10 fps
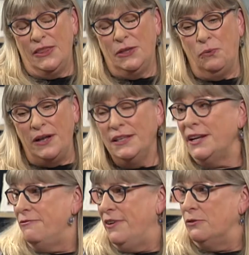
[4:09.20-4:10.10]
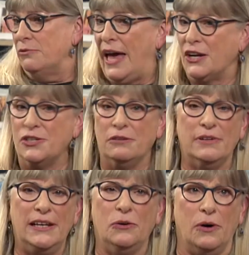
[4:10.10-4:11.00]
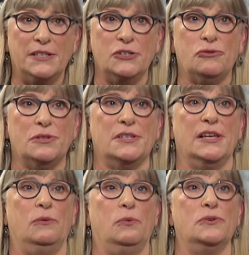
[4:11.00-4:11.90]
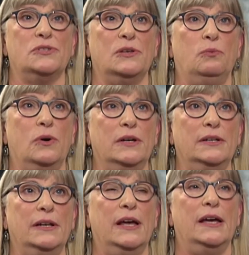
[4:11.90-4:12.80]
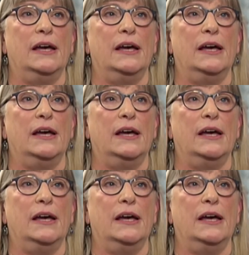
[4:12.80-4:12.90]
the one that I found actually really quite interesting was the one